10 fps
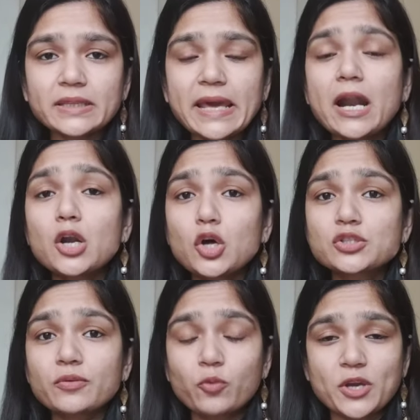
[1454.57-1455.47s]
There are
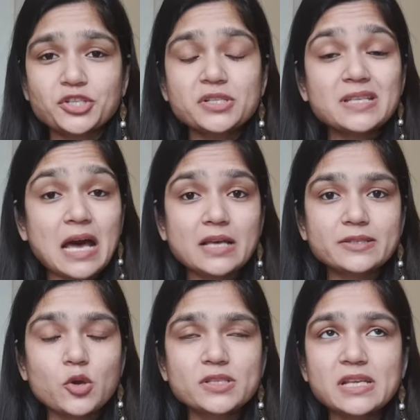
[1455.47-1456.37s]
lots of questions.
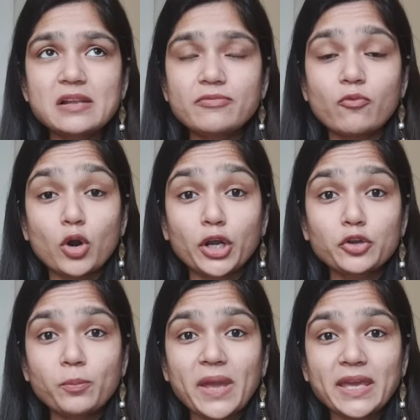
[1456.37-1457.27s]
Ask yourself, what are
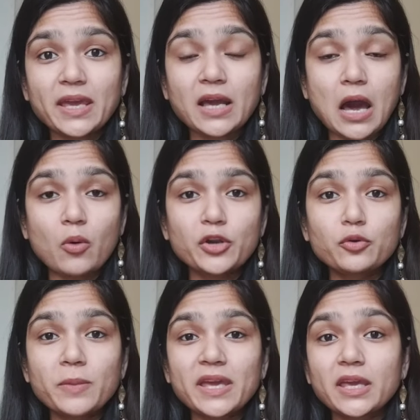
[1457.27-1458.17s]
you making? How are
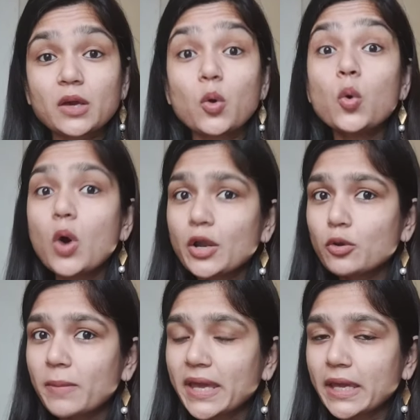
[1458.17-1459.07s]
you making? Who are
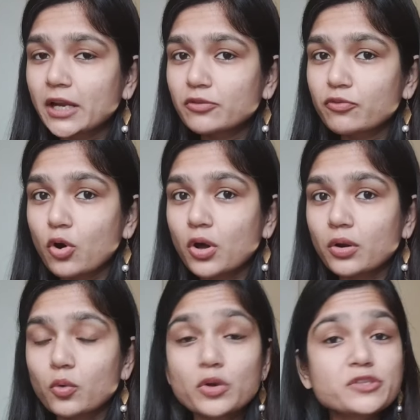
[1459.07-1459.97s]
you making it for?
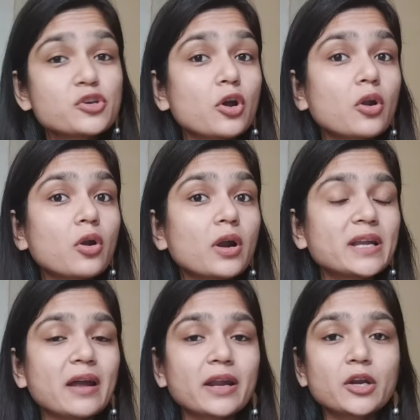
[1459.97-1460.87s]
Who is your
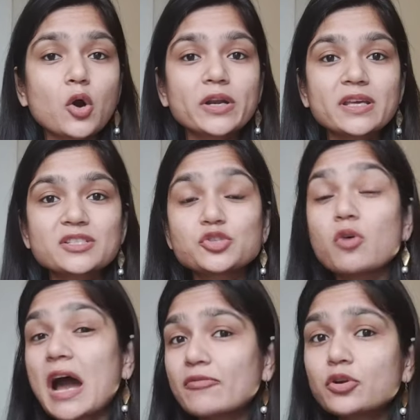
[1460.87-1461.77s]
target audience?
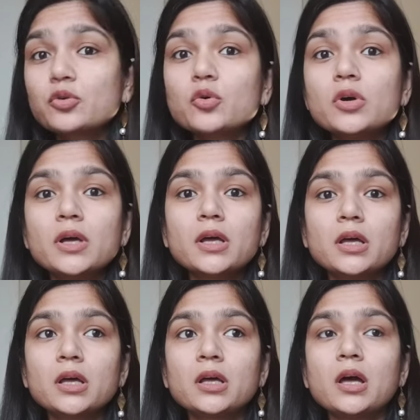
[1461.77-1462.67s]
You have to do
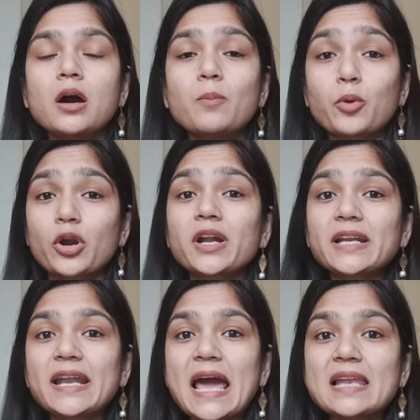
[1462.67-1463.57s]
a
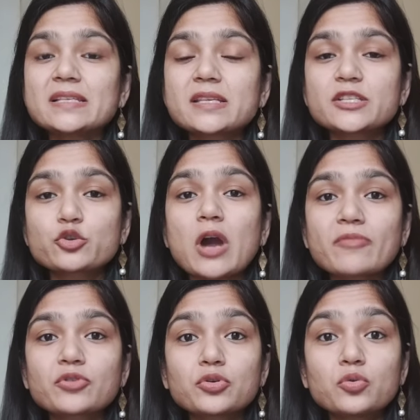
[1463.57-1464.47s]
product analysis. You
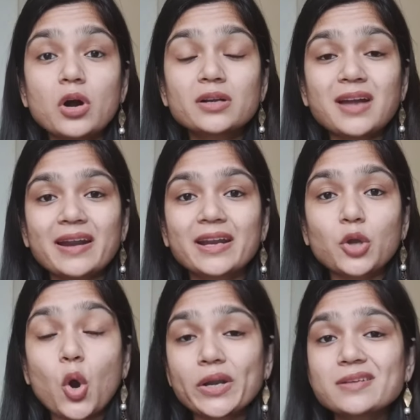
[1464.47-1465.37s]
have to do a
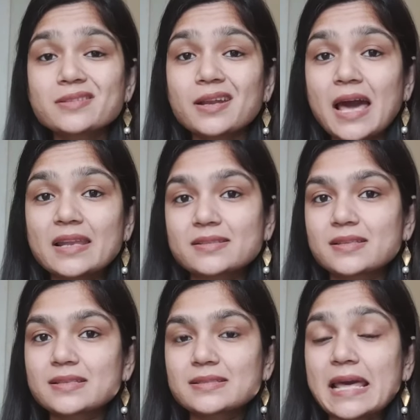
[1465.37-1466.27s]
target audience
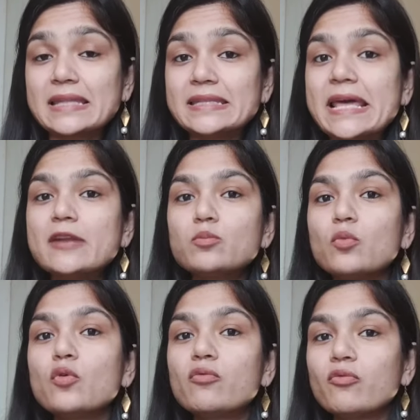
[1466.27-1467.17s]
analysis and then
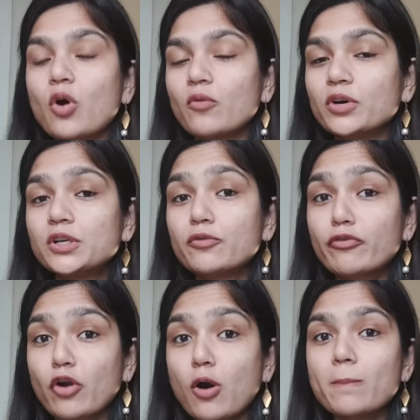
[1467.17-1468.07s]
move forward
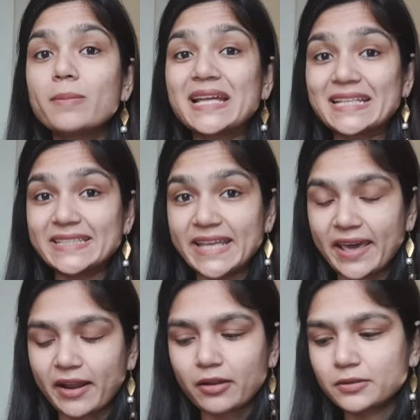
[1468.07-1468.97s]
from
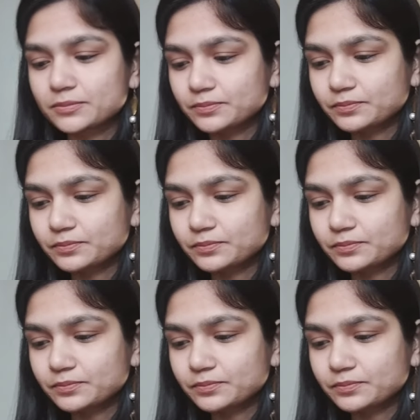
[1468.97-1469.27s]
there.